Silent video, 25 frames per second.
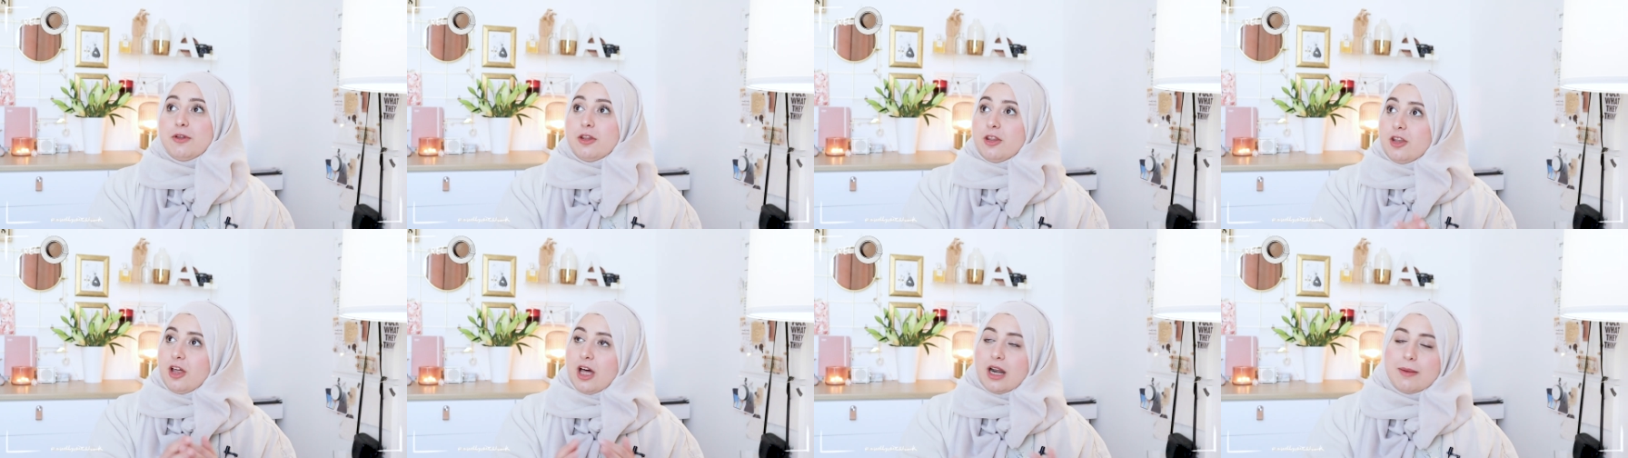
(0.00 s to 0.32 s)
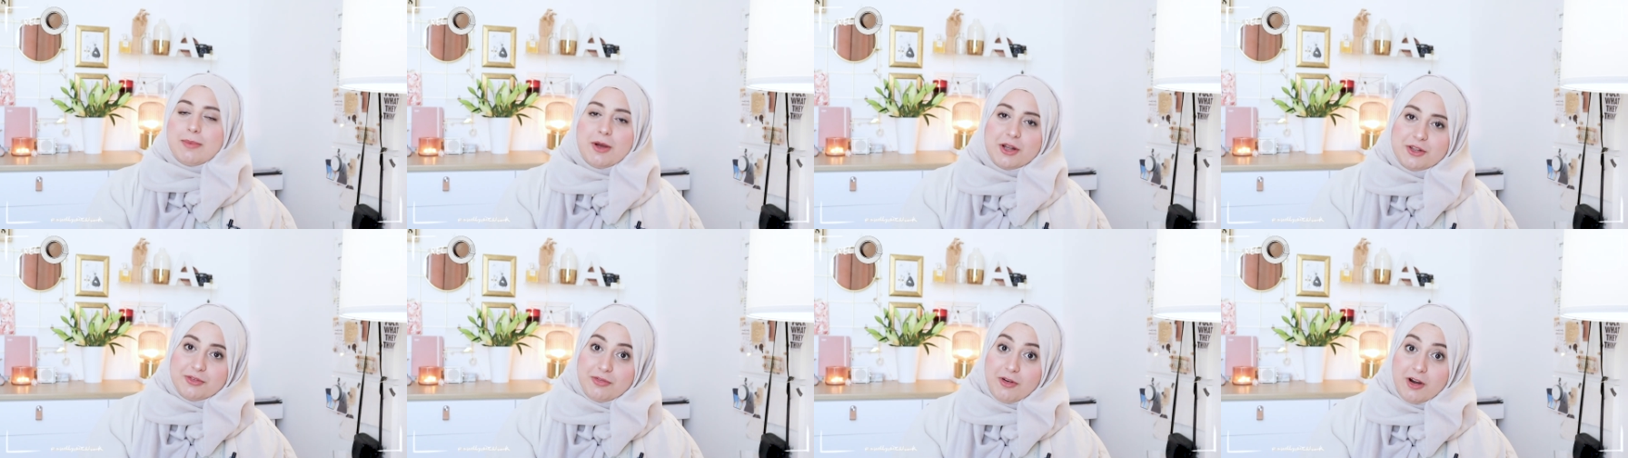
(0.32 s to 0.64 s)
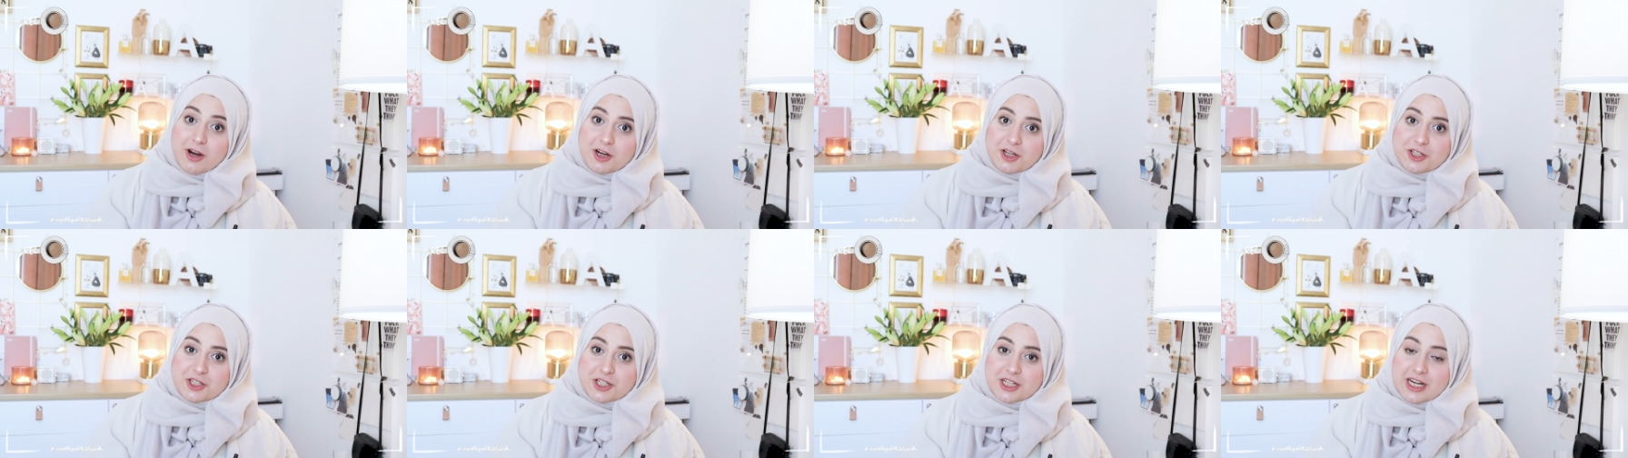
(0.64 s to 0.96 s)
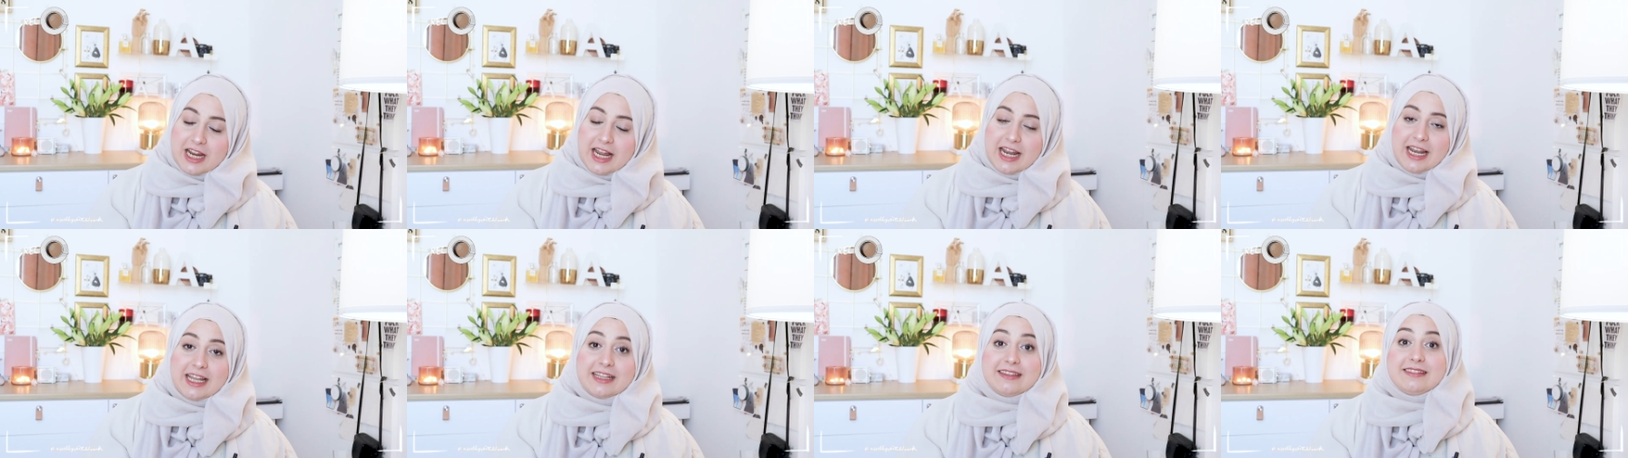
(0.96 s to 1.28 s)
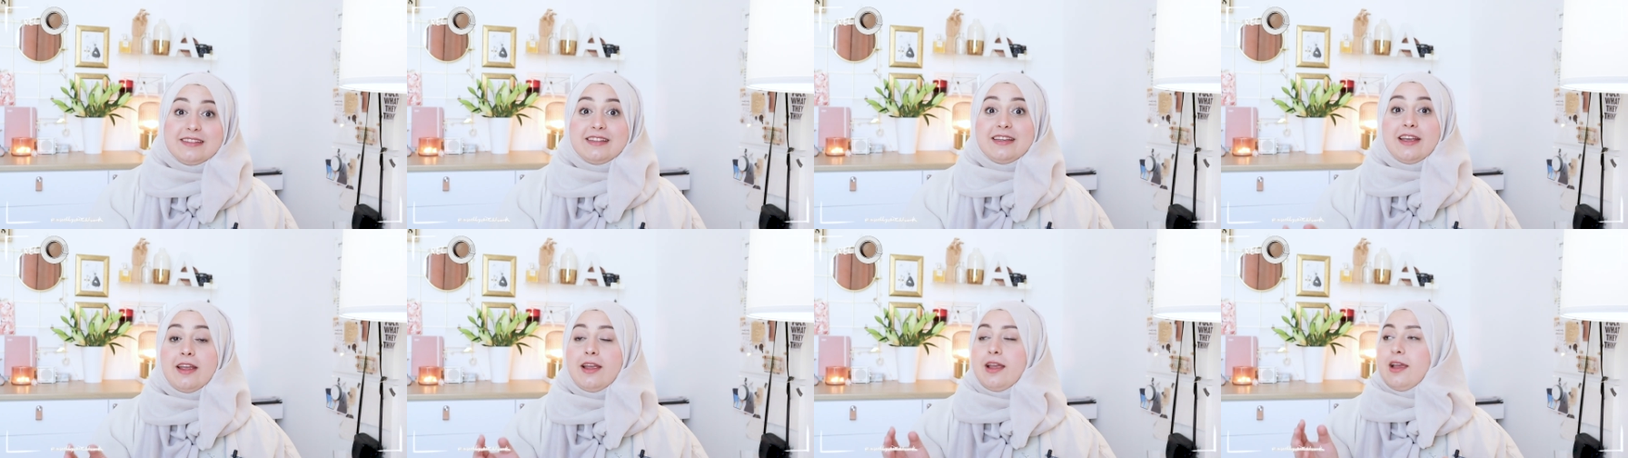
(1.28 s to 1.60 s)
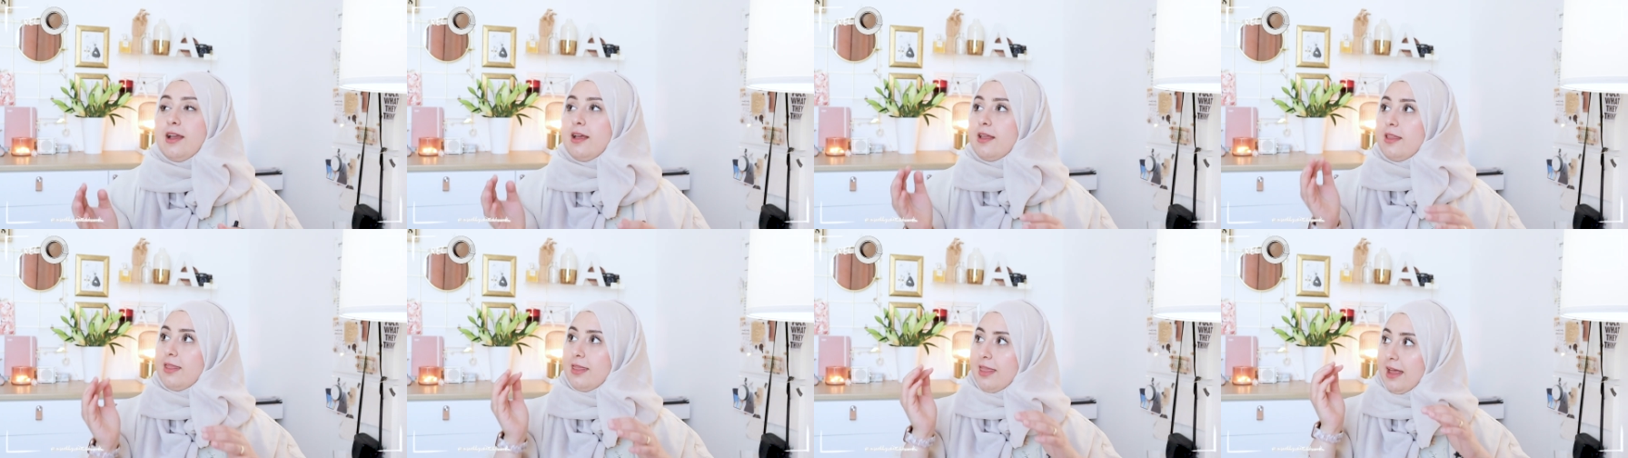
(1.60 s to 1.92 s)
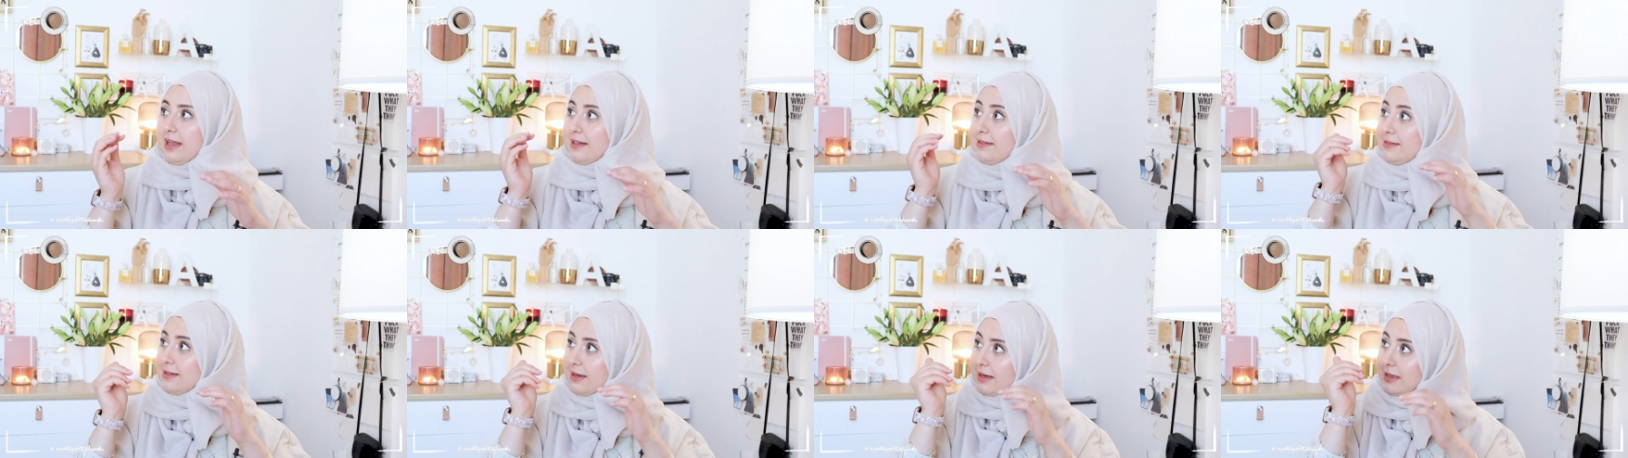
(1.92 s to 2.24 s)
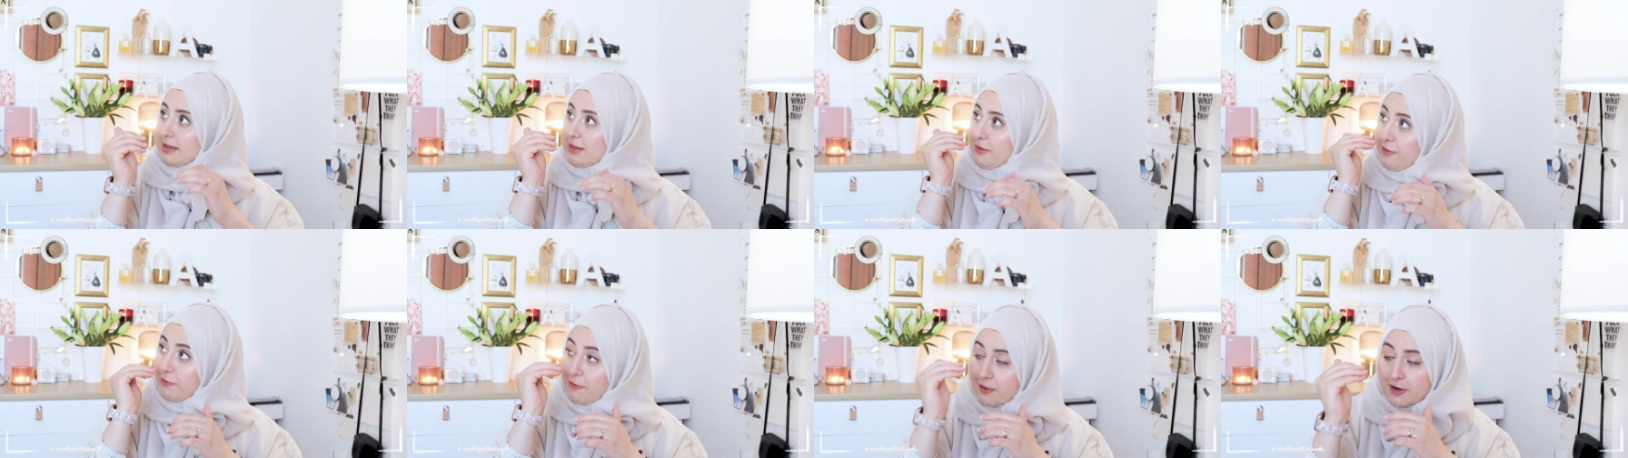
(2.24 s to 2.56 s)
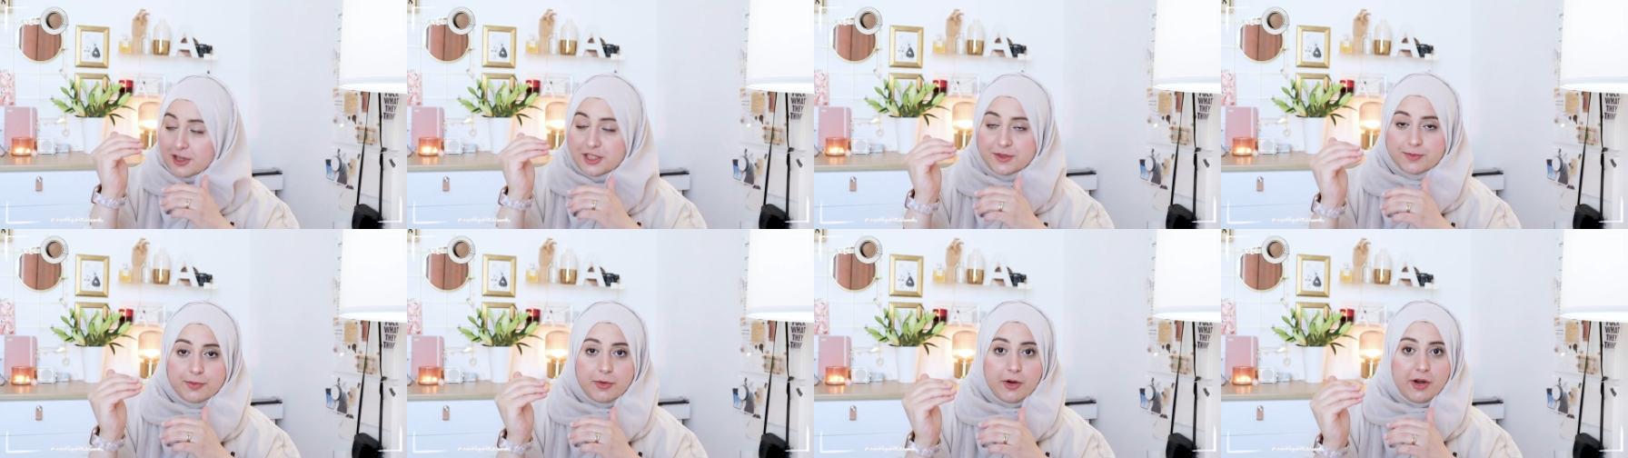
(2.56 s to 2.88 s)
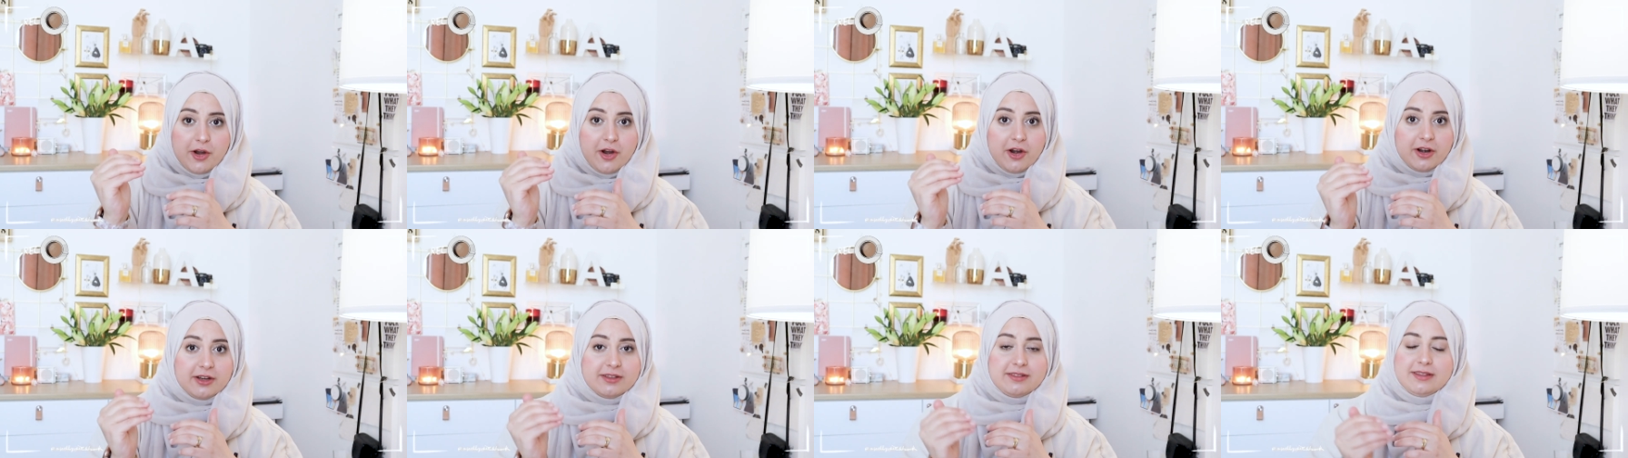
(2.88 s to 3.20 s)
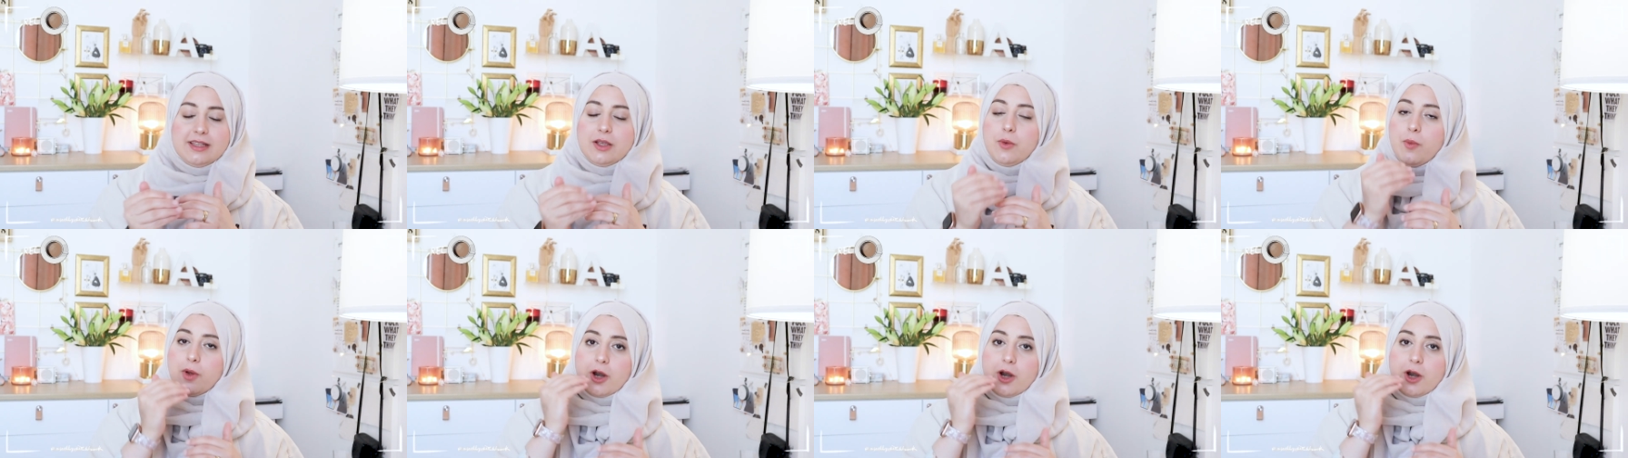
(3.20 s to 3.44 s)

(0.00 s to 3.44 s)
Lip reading: lot about functionality. That's like the first priority,